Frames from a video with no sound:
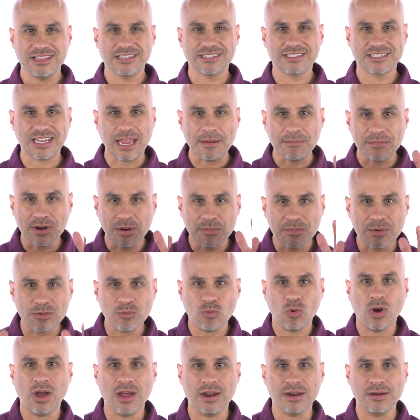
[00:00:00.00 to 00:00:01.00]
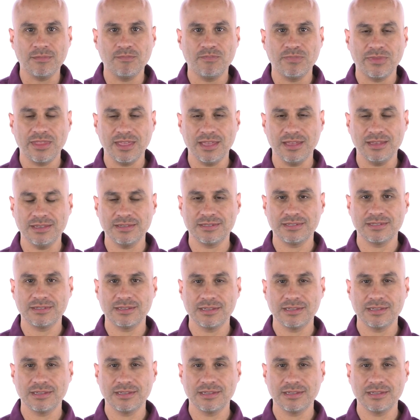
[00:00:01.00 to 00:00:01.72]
Step number one is